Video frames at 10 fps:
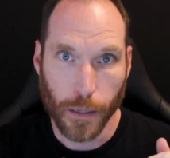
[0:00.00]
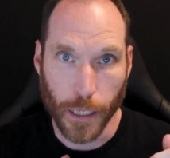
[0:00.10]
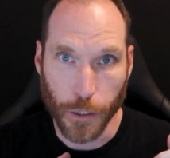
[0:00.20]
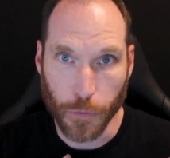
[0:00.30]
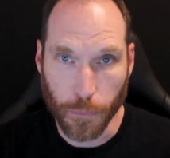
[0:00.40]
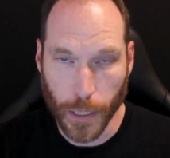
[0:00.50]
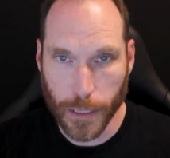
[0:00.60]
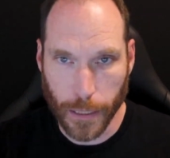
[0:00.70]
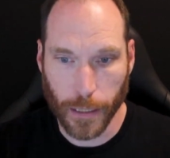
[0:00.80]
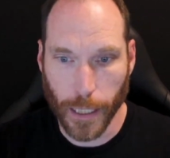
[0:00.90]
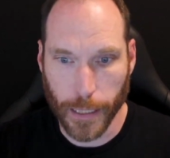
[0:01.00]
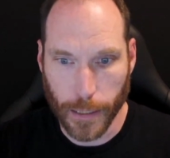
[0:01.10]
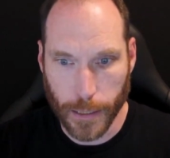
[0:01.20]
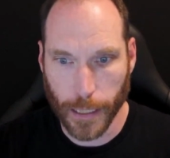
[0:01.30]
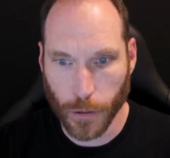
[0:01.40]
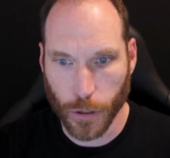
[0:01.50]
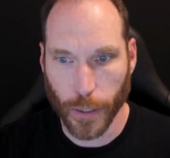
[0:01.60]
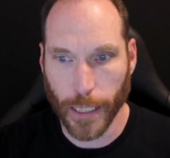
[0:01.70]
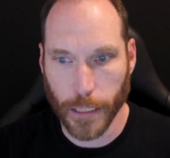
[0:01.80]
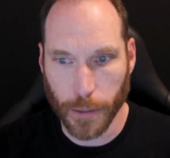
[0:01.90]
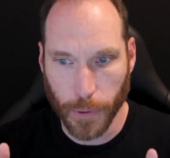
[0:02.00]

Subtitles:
then you must align the sales strategy,